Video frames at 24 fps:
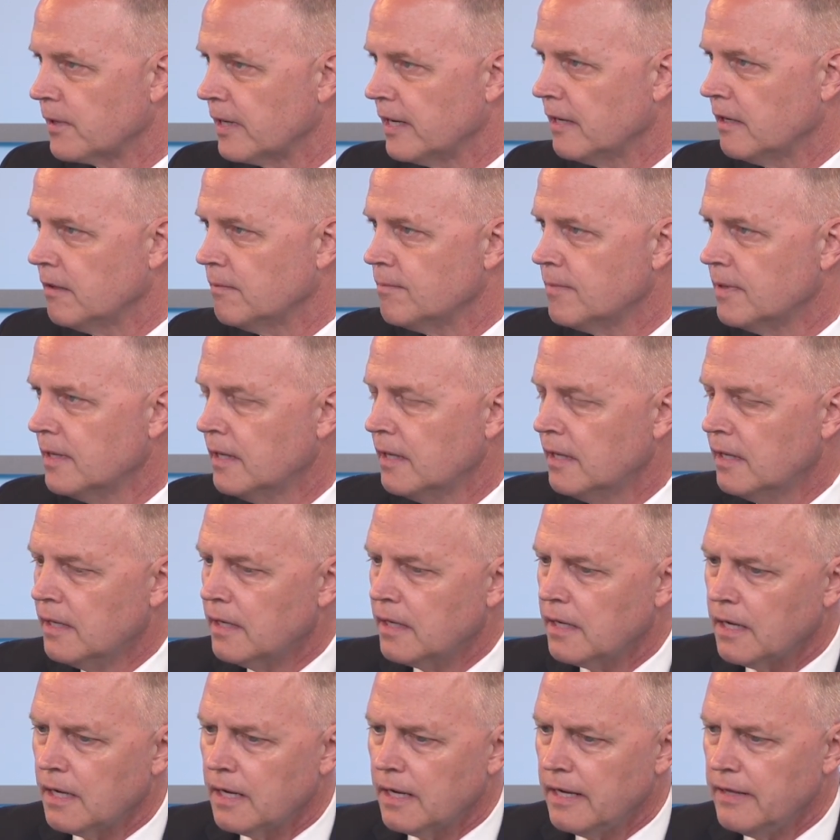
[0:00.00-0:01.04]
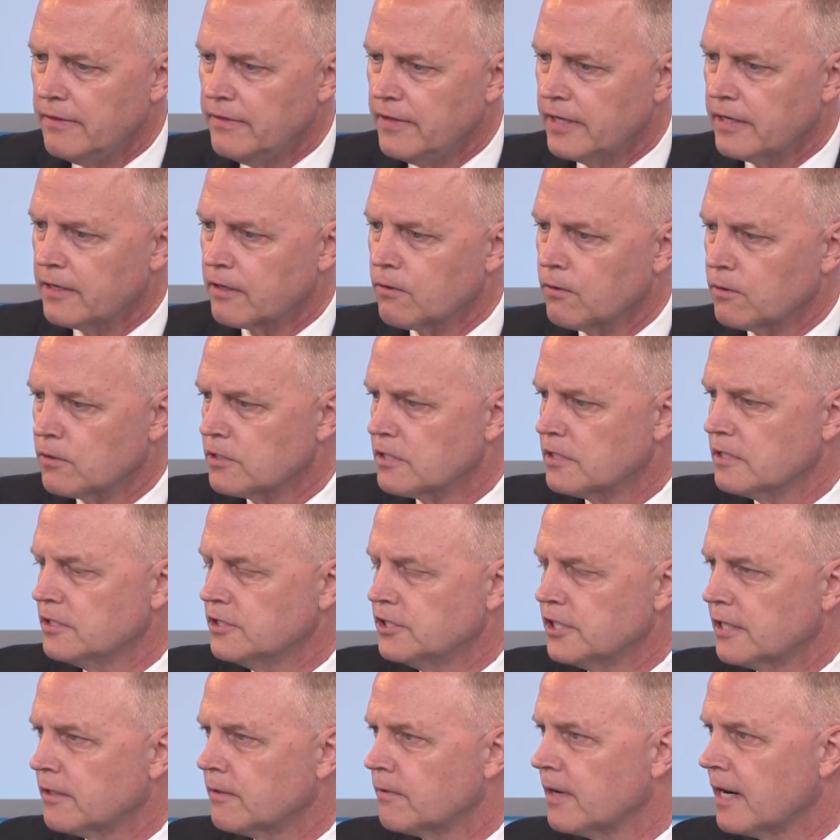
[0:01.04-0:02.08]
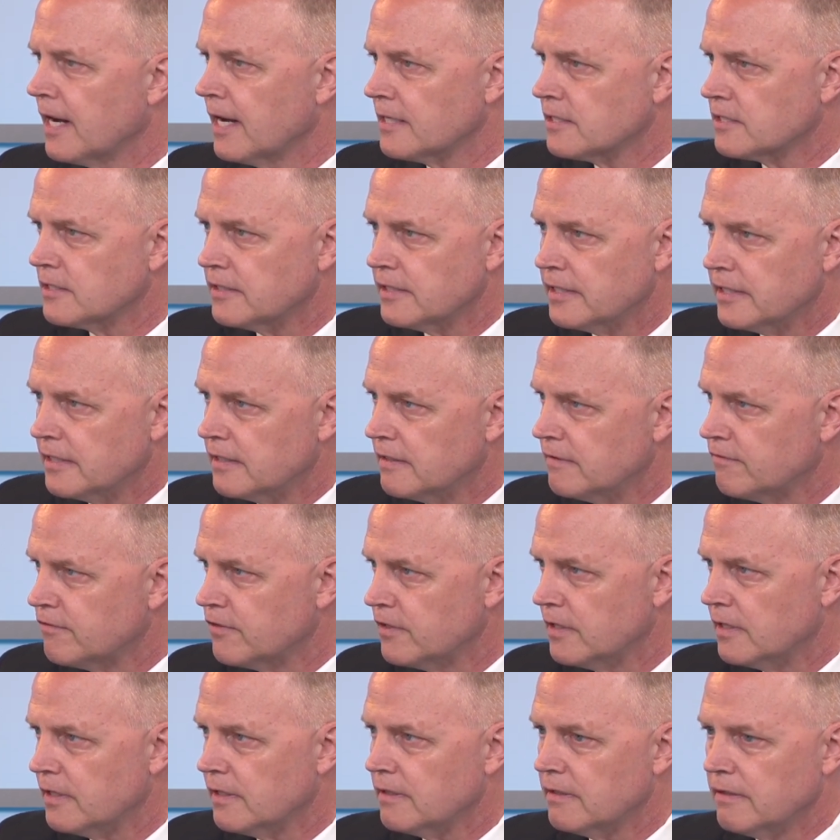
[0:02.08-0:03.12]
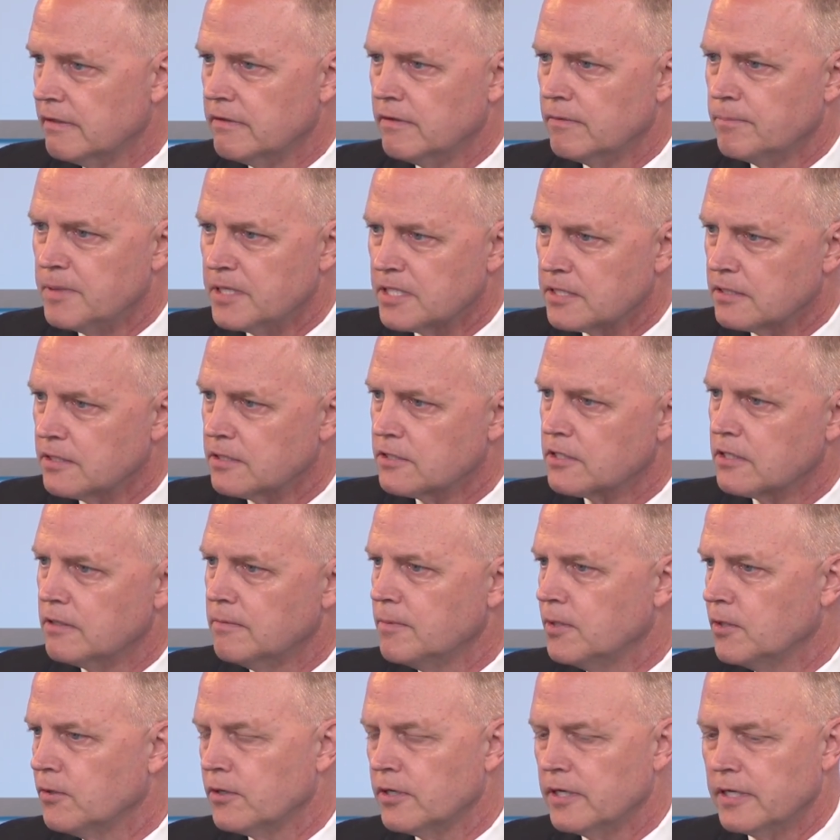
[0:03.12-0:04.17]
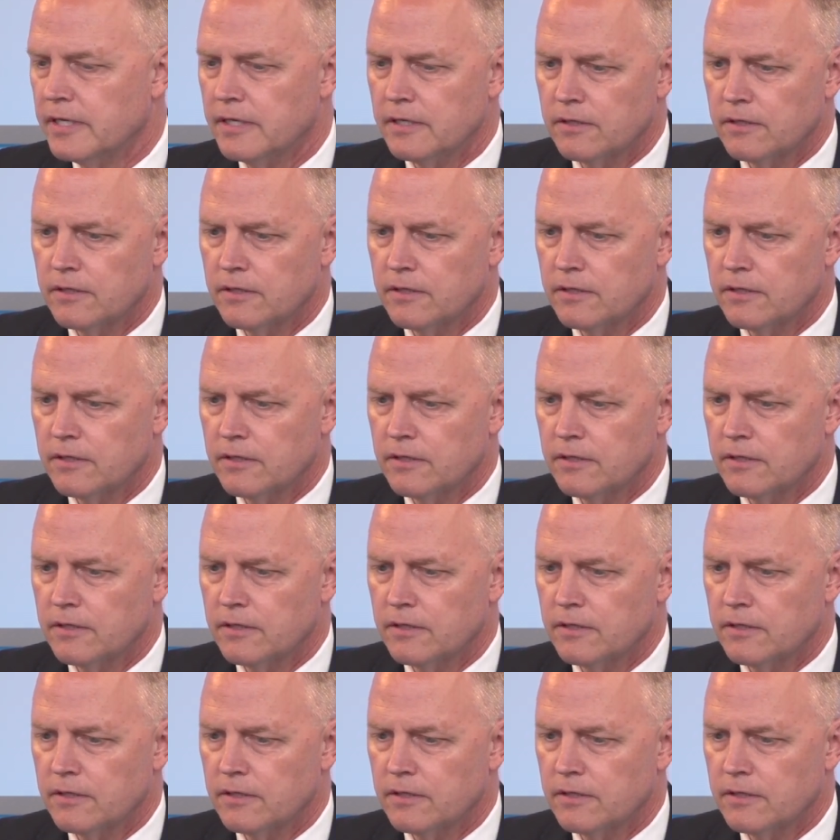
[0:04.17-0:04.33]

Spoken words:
realm, and then of course the generosity of the business community.